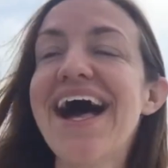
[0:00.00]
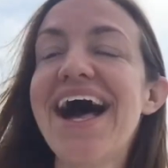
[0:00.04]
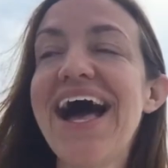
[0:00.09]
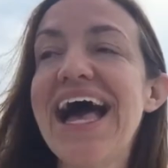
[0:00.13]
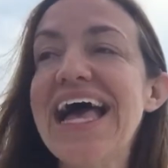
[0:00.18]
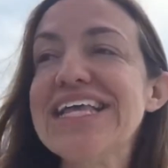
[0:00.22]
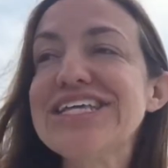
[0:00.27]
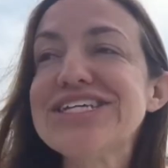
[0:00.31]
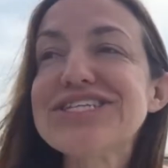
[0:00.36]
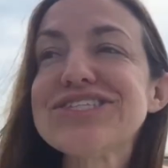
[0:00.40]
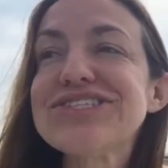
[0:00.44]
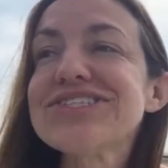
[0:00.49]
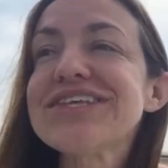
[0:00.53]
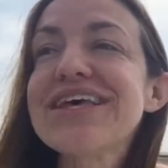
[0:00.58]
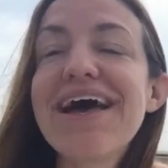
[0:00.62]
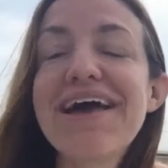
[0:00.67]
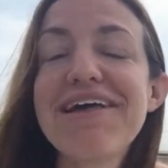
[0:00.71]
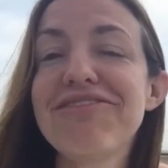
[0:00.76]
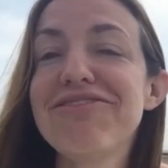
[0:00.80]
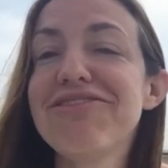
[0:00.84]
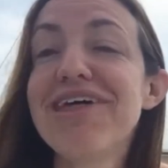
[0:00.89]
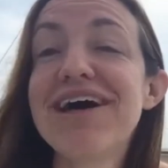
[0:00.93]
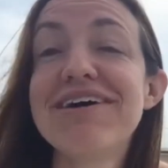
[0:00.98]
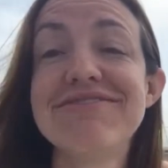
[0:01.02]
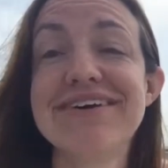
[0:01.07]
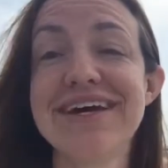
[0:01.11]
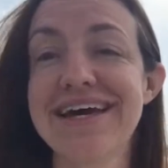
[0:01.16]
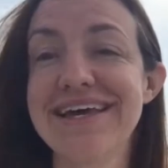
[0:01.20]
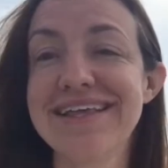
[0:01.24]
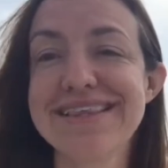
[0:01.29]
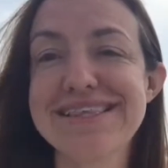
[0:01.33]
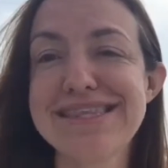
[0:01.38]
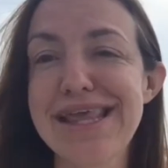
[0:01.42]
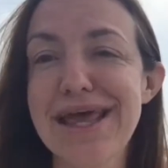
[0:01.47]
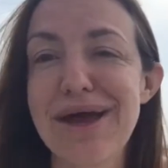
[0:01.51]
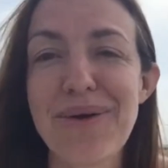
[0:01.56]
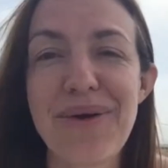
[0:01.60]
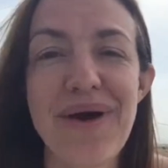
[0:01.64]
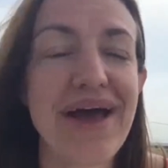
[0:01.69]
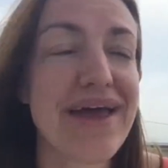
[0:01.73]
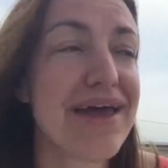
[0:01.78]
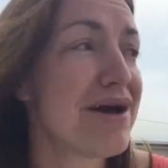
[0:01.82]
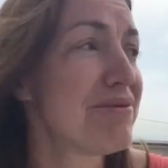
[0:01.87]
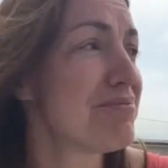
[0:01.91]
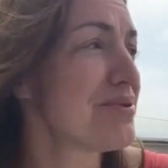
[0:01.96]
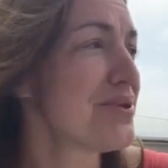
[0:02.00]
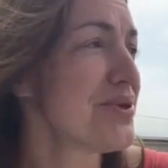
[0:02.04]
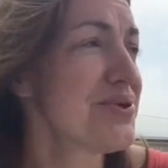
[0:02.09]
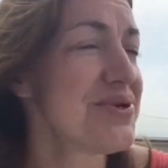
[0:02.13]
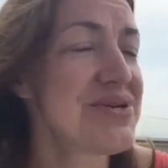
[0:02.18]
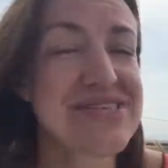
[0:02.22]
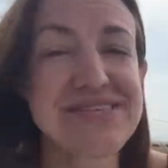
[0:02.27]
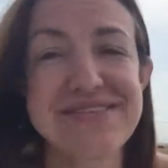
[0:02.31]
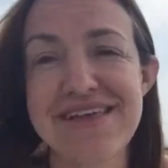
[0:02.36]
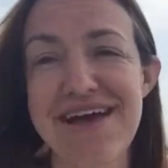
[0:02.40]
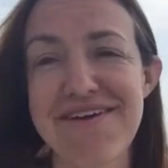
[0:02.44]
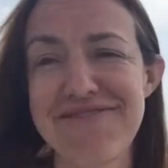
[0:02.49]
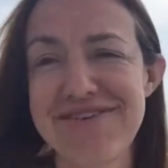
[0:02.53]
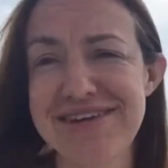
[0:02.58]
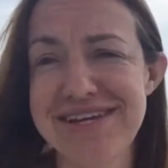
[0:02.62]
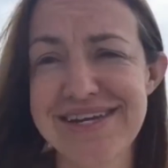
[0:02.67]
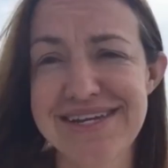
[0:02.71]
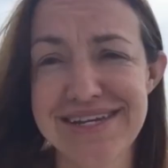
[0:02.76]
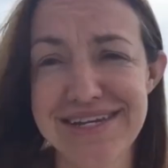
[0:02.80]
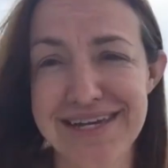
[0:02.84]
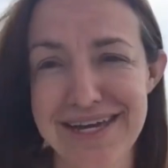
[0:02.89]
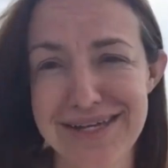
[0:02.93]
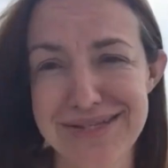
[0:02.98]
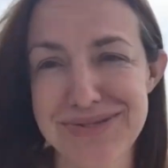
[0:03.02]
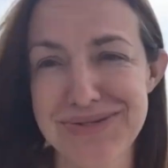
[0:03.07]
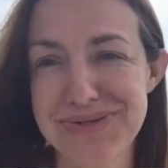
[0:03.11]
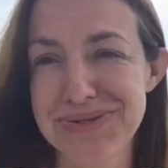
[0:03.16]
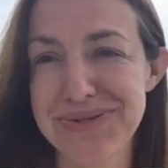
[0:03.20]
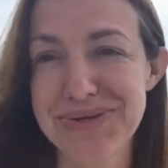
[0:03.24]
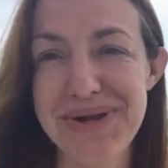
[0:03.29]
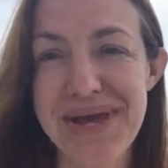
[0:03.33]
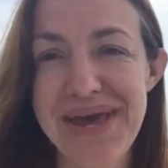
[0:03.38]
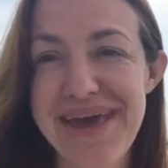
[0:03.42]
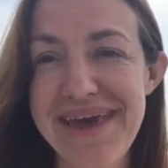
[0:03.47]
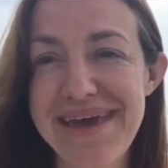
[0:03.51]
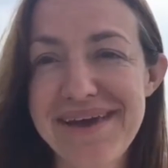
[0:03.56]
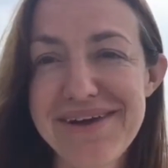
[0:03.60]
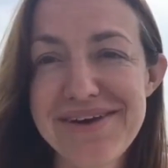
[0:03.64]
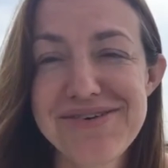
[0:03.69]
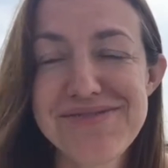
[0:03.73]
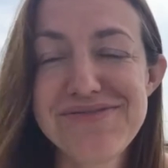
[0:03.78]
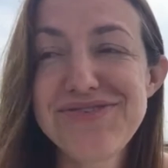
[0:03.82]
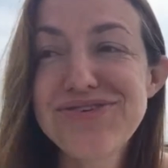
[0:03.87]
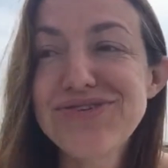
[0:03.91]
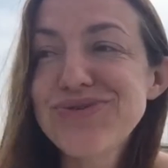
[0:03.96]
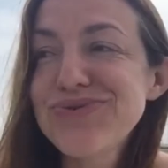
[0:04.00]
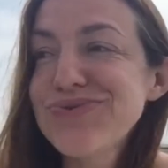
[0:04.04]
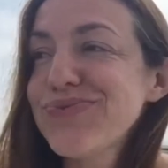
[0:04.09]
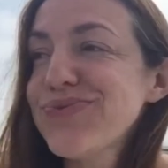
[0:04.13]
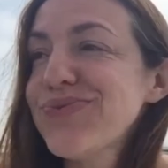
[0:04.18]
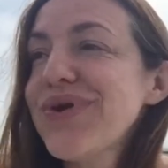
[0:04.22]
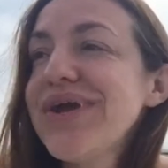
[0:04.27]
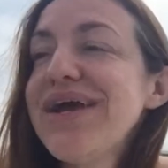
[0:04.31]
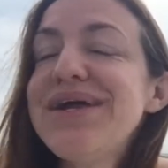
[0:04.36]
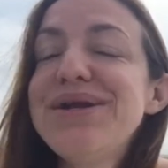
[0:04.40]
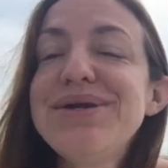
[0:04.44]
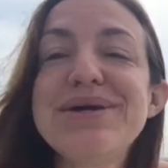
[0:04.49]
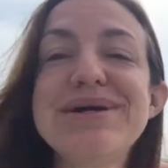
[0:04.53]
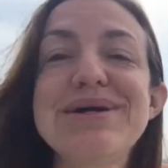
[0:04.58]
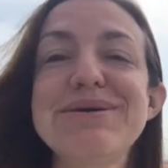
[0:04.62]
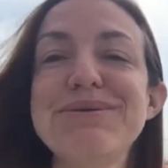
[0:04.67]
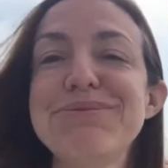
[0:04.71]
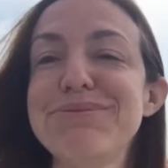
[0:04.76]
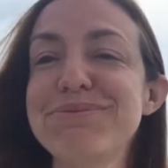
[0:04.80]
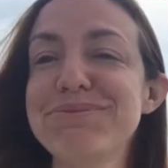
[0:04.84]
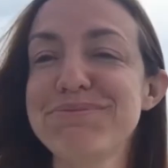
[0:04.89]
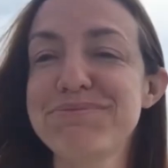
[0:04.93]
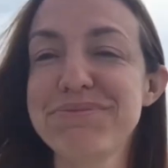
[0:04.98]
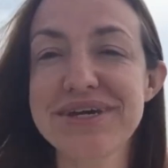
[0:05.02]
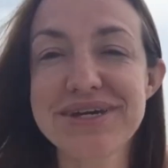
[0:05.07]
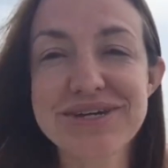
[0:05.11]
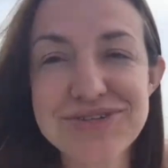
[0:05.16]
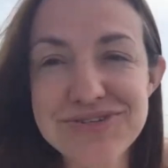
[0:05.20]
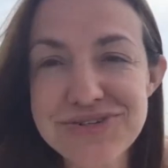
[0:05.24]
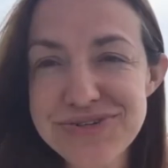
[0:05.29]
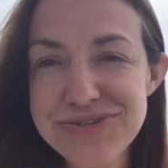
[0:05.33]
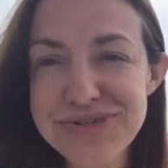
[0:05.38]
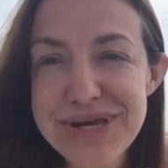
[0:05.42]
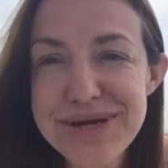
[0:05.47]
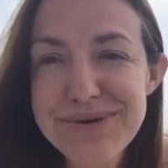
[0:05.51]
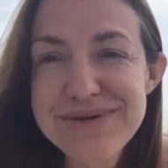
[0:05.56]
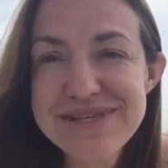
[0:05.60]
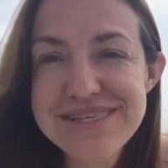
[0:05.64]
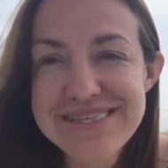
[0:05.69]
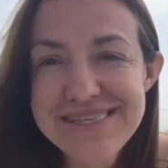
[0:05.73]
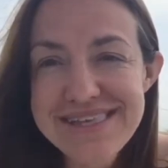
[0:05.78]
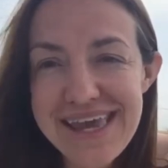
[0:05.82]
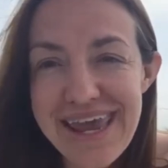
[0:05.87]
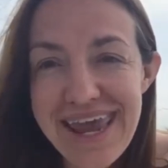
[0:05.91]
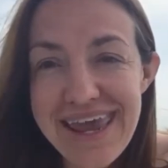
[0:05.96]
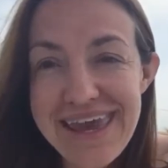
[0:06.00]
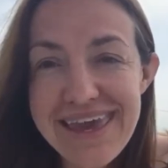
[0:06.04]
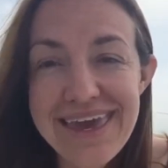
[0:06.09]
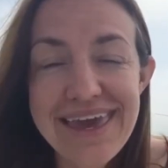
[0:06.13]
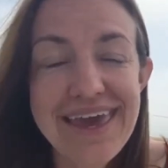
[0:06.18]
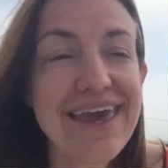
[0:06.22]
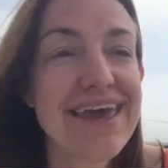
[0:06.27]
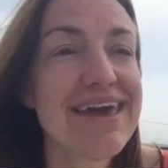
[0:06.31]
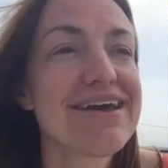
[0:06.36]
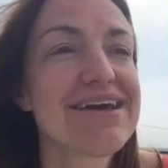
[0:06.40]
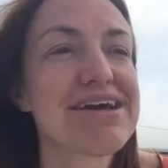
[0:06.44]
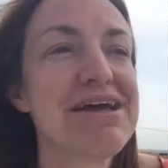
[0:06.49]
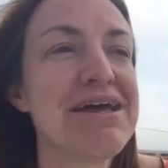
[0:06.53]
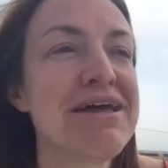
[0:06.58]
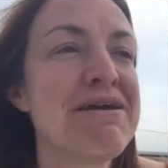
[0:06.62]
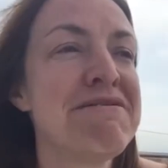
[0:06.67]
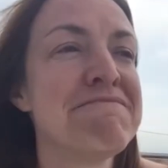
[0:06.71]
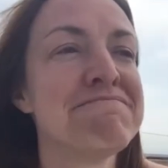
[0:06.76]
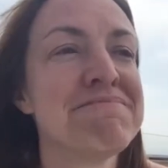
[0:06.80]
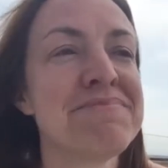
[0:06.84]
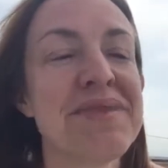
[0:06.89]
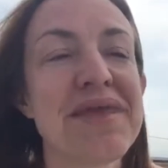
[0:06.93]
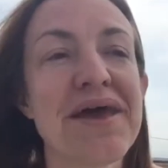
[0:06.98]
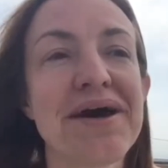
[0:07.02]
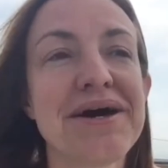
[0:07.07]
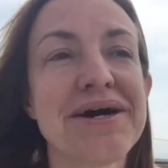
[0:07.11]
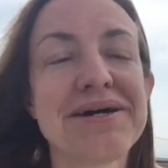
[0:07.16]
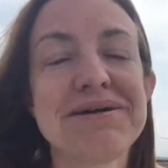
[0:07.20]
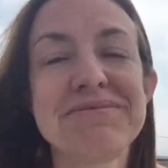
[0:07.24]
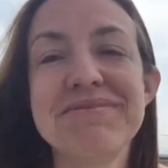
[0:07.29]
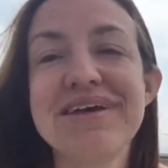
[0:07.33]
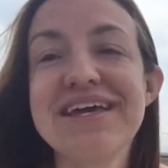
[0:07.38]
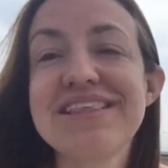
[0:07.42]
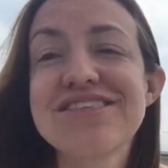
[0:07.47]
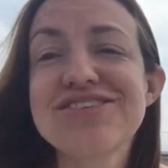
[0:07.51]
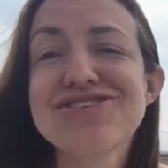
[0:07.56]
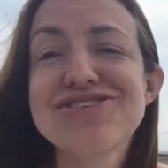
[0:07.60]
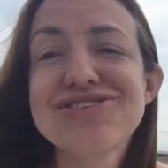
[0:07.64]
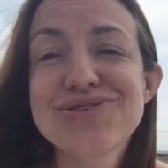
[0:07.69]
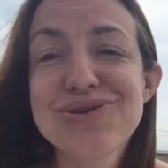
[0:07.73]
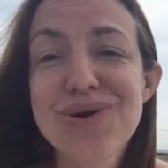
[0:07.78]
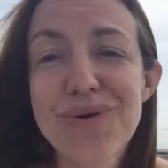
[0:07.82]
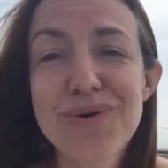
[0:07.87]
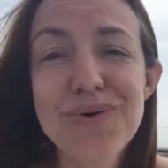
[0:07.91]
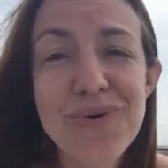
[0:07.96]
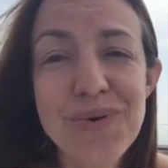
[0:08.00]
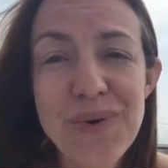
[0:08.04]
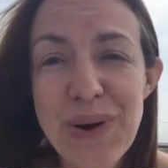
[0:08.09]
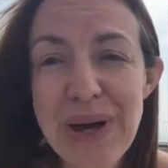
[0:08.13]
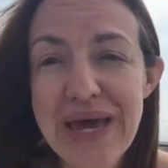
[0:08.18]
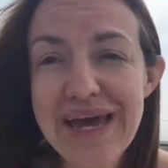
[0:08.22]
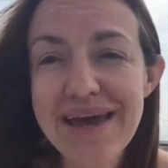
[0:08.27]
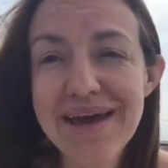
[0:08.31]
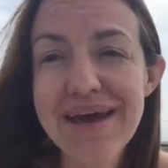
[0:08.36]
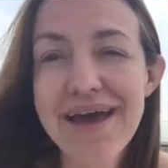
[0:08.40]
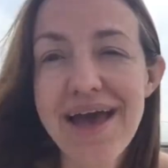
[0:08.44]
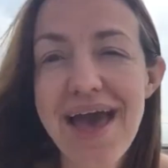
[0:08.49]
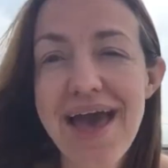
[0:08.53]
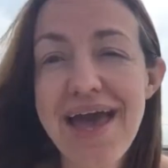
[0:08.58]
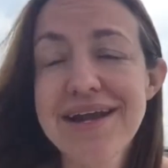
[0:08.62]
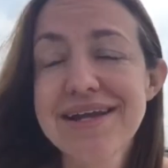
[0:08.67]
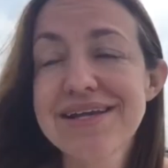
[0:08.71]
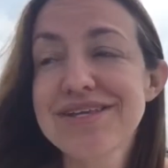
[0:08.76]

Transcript: I love it. So I uploaded 70 yesterday of just random pictures I was taking. It's so quick and